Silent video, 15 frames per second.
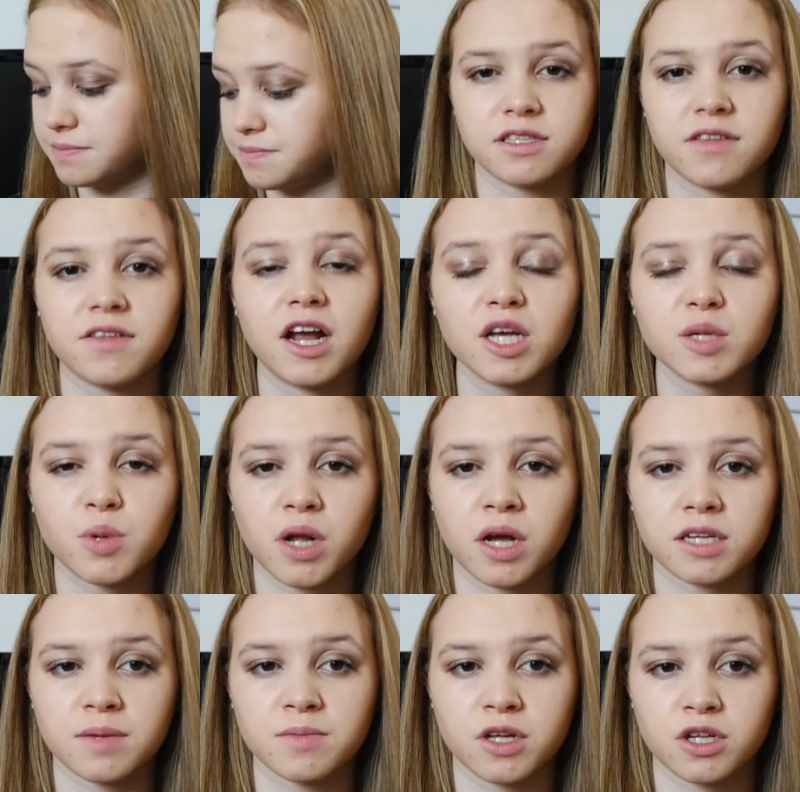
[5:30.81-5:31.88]
So the last
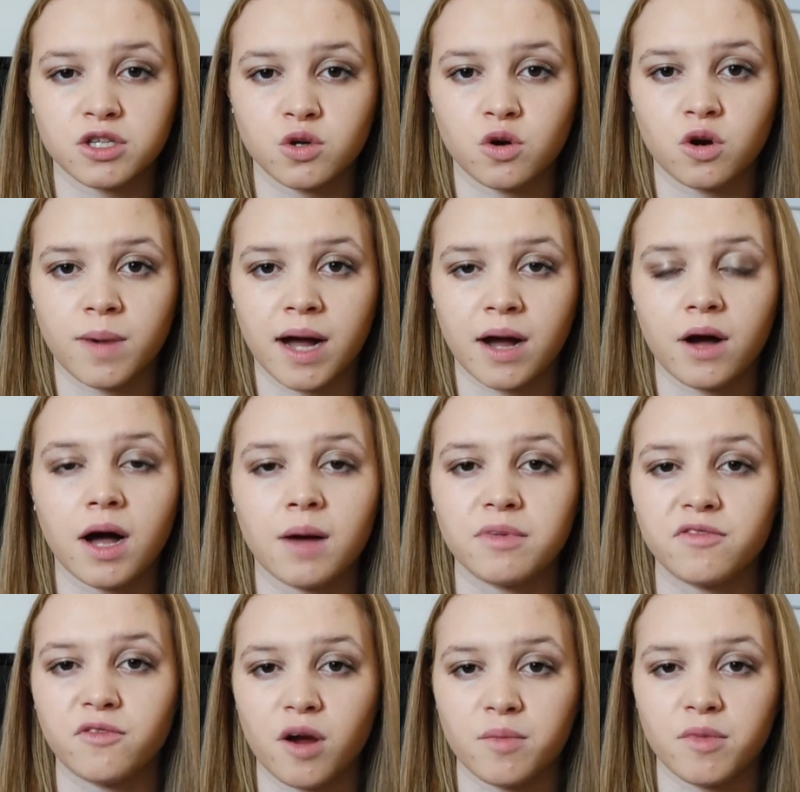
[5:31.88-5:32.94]
product I'm going to talk about
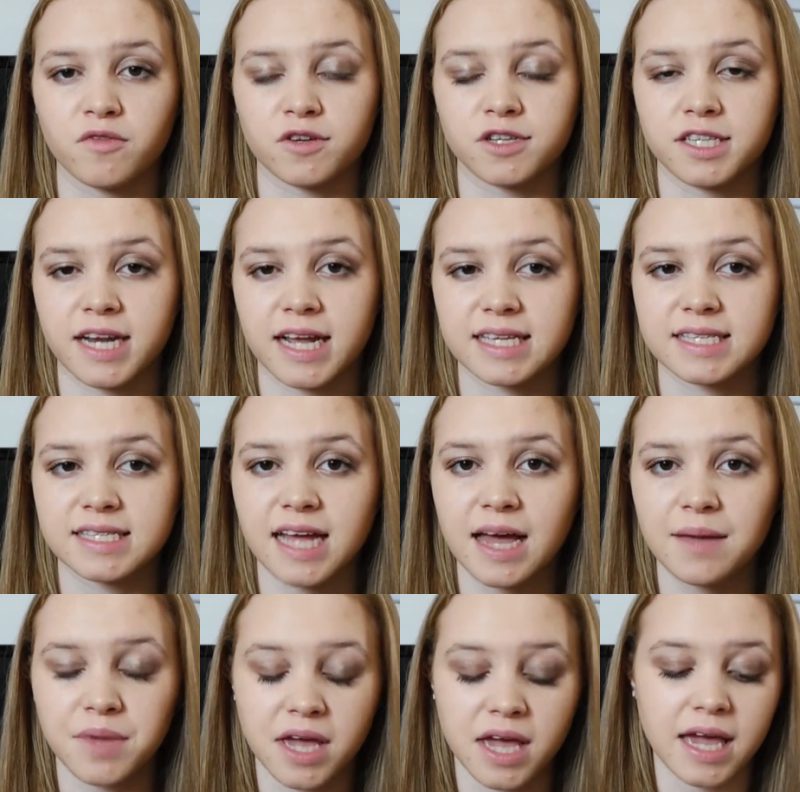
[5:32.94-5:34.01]
before I move on to the next step